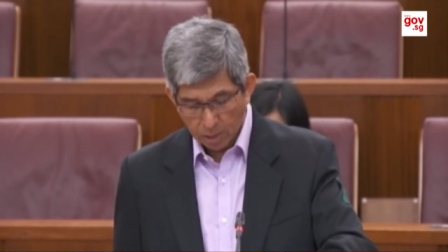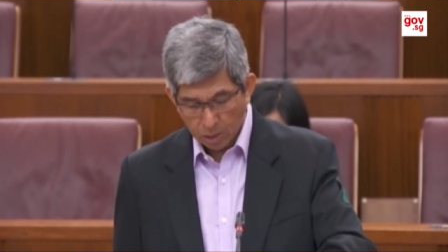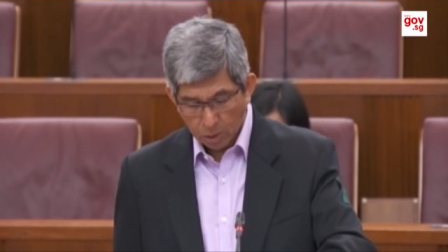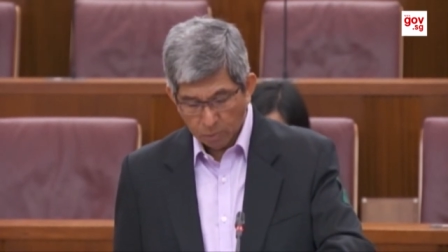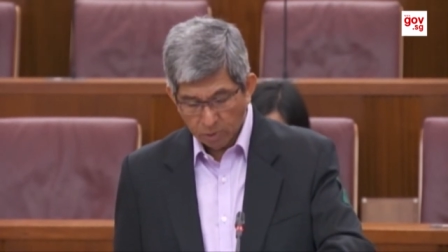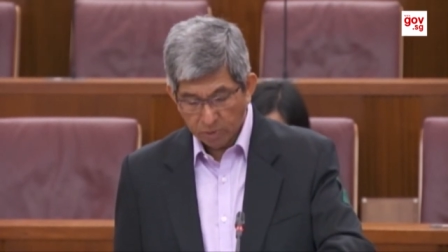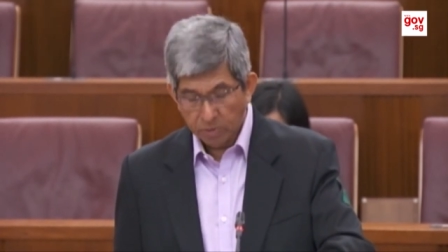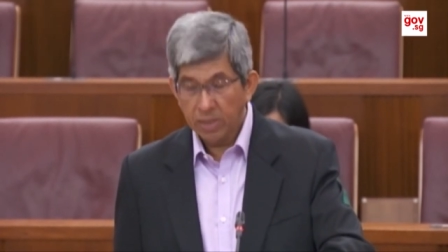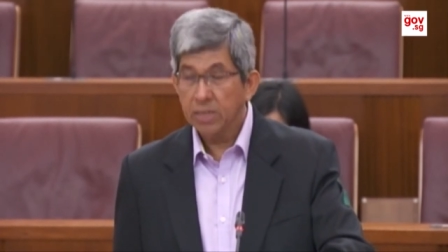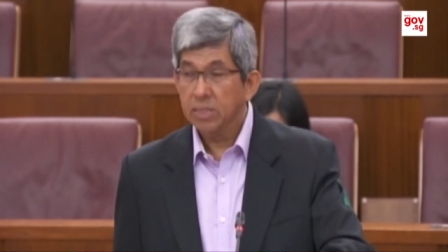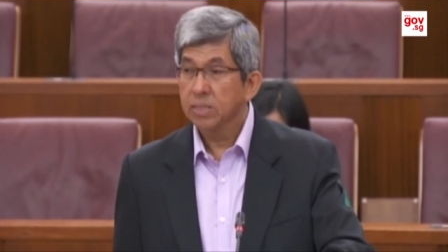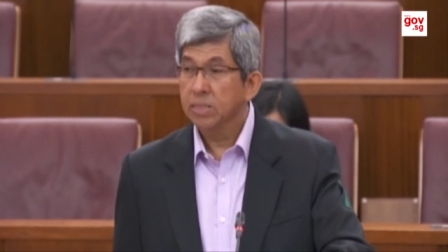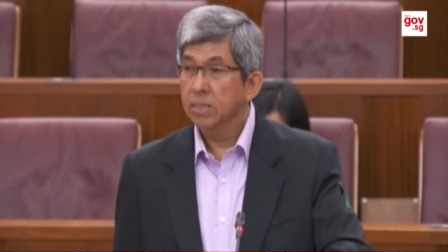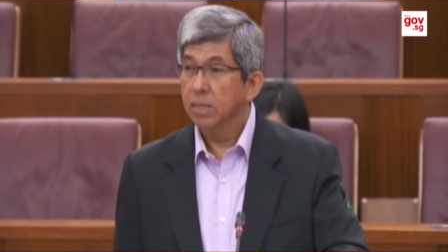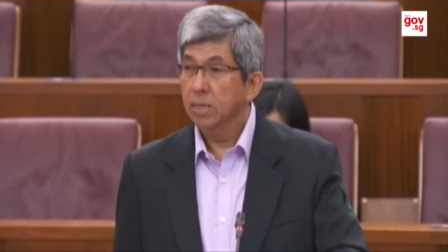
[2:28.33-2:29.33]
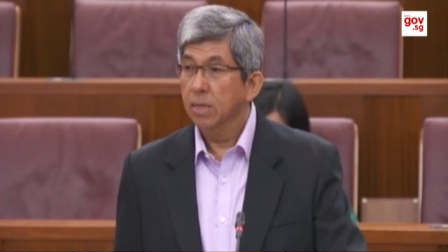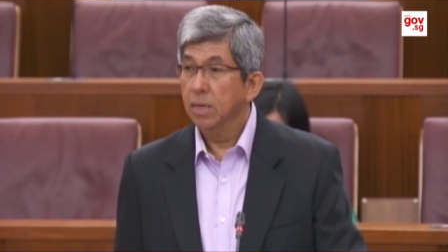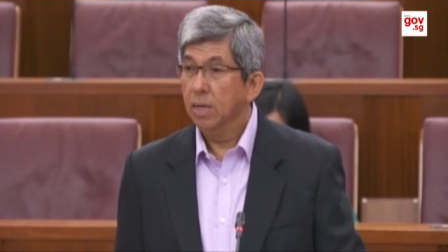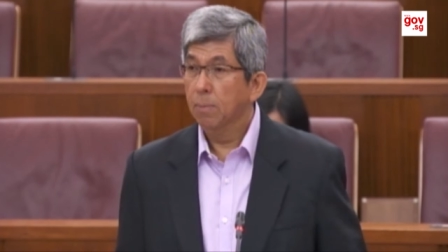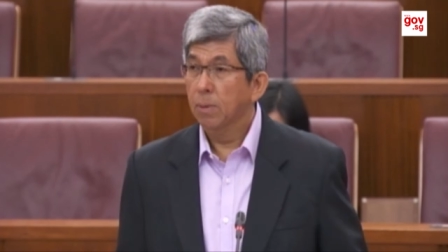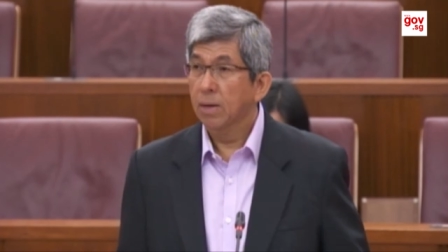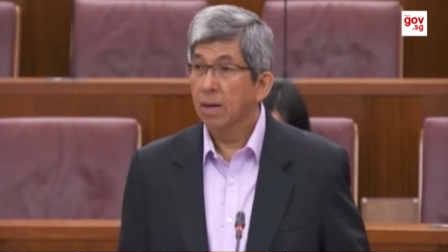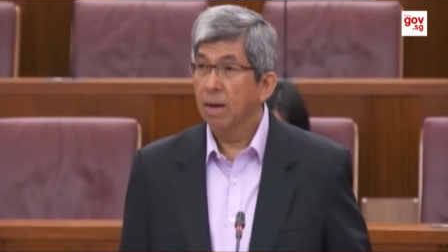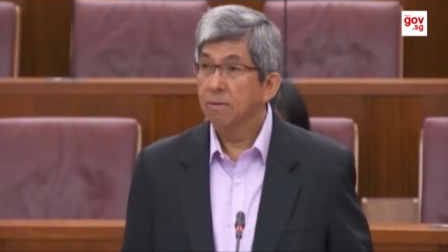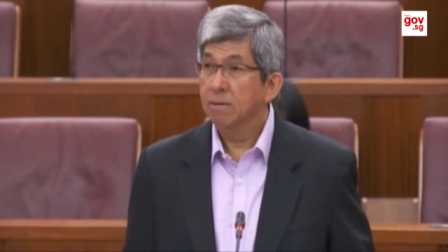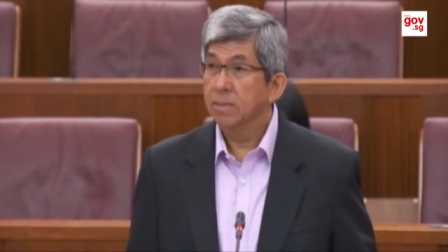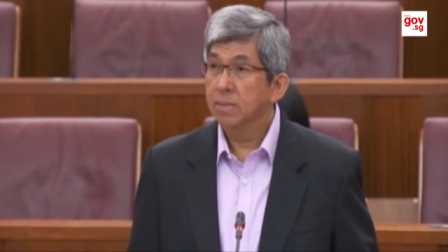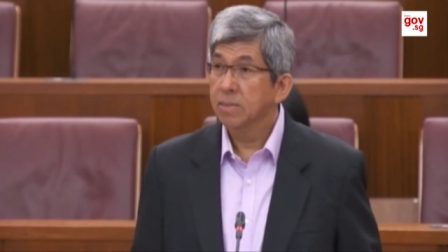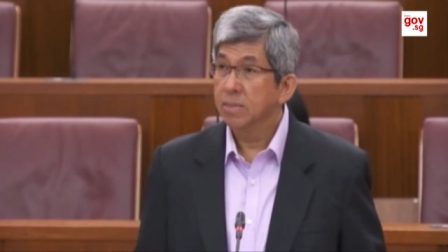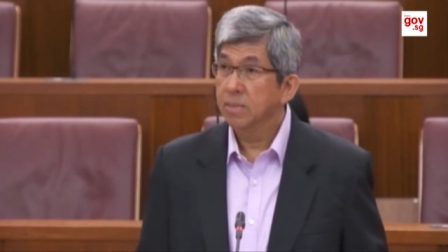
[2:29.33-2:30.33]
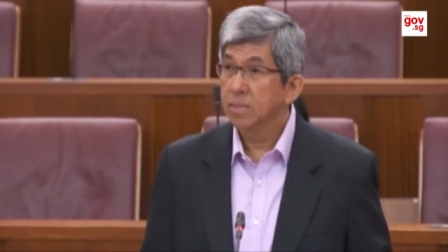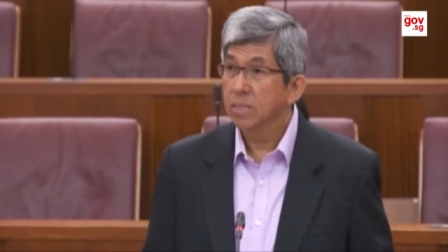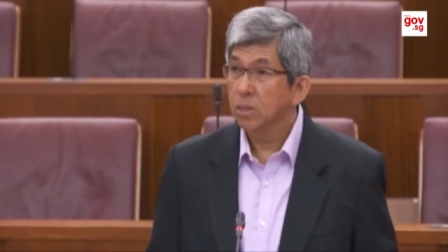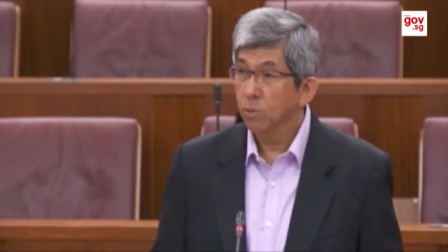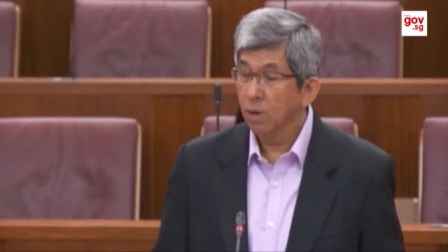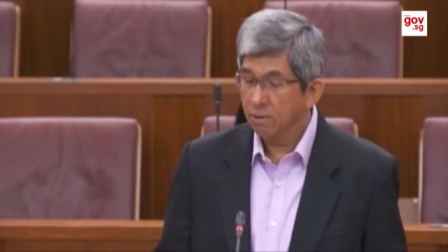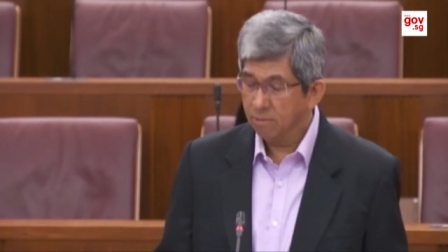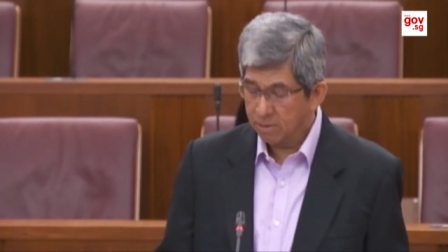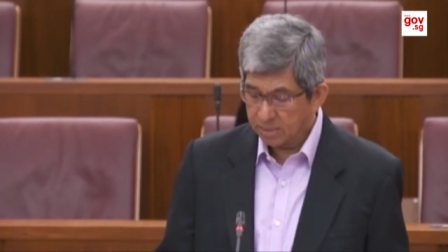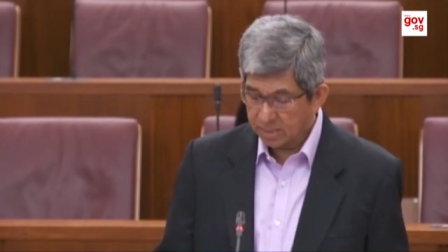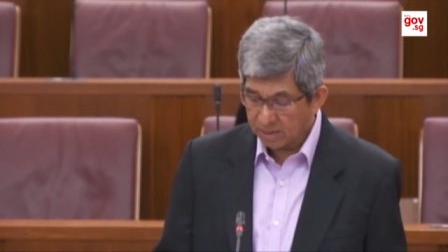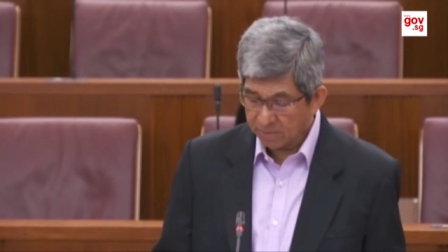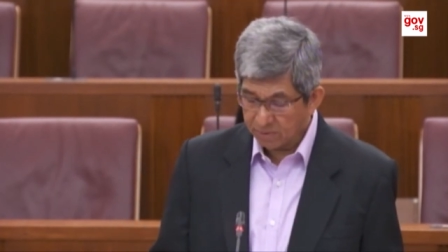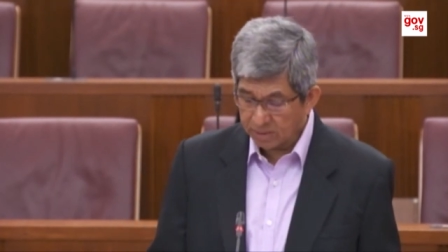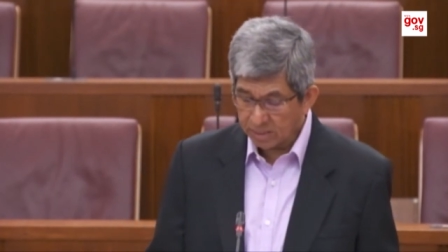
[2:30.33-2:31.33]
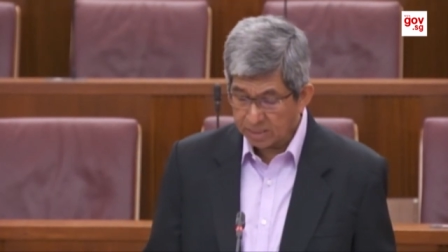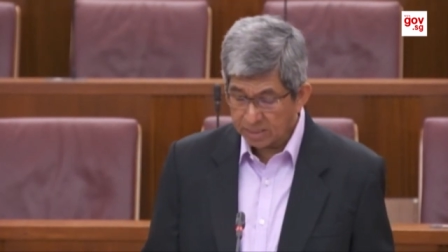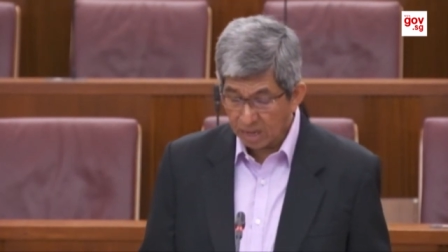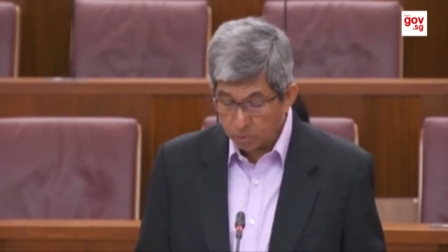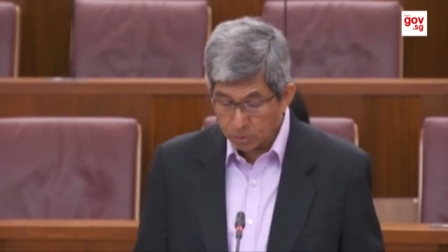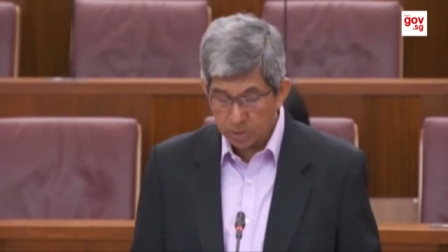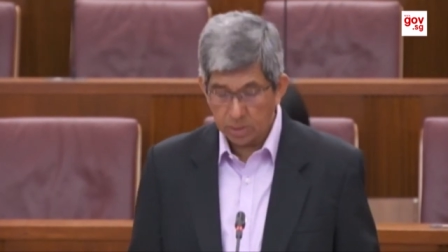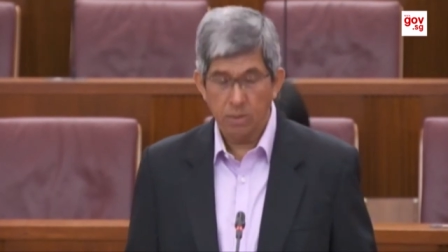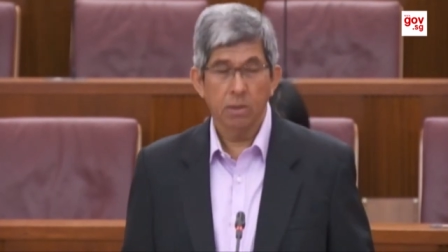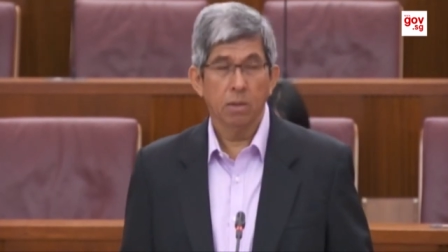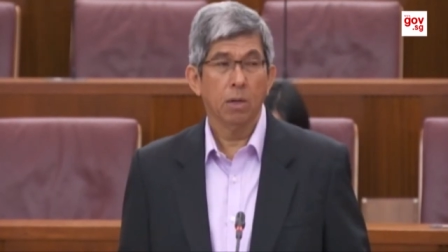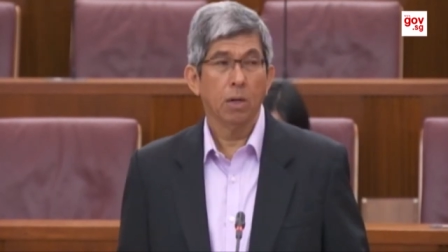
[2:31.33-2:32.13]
With this, about 160,000 to 170,000